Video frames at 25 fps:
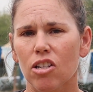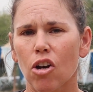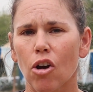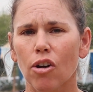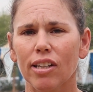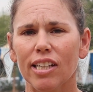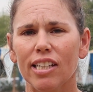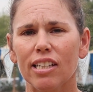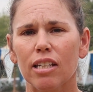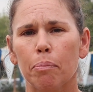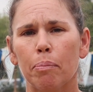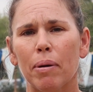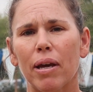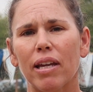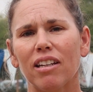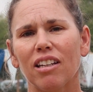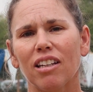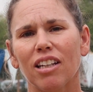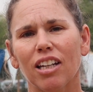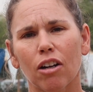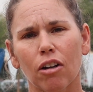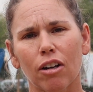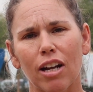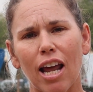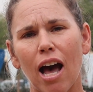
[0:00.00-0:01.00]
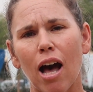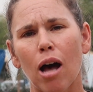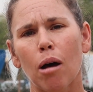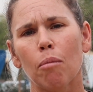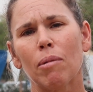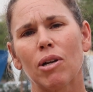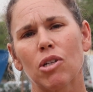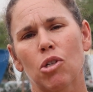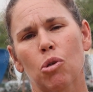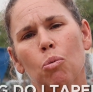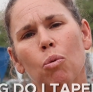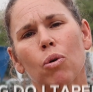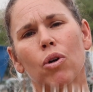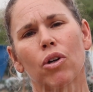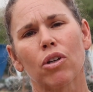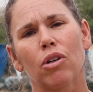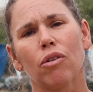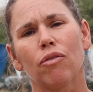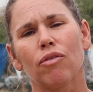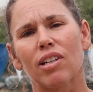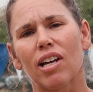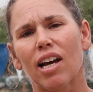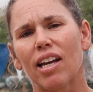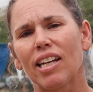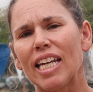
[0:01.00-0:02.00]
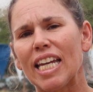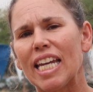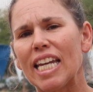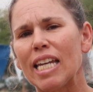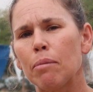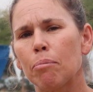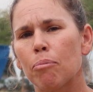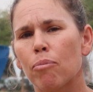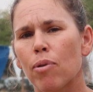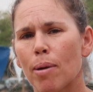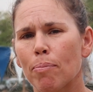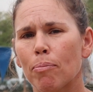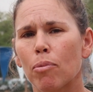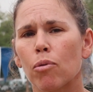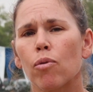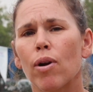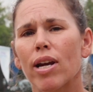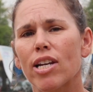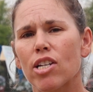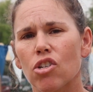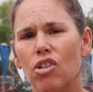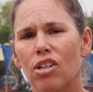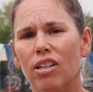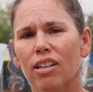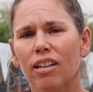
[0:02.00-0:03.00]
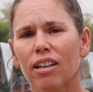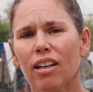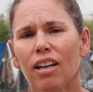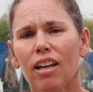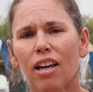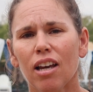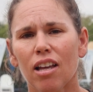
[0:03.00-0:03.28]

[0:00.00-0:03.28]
totally dependent on how much work you've done in preparation.